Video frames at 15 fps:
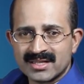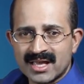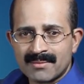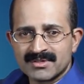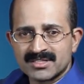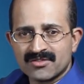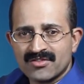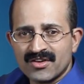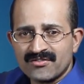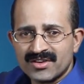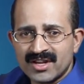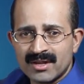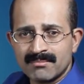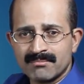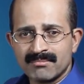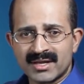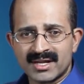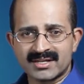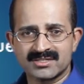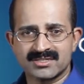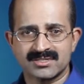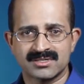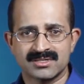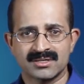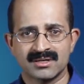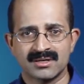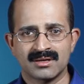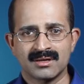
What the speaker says: them is 15 minutes.